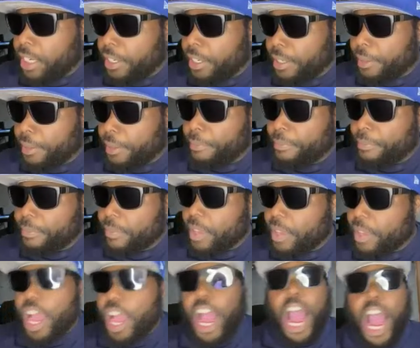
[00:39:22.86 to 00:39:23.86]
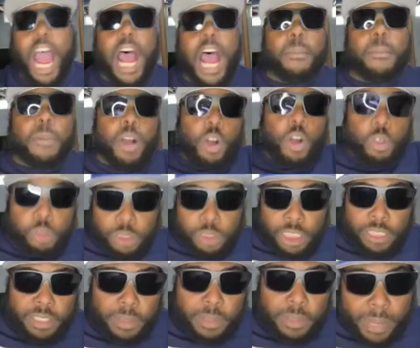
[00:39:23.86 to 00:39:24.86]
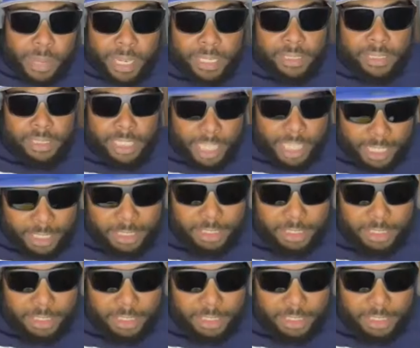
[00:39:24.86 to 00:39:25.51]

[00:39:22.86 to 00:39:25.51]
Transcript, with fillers: Um, I'm hosting the main stage.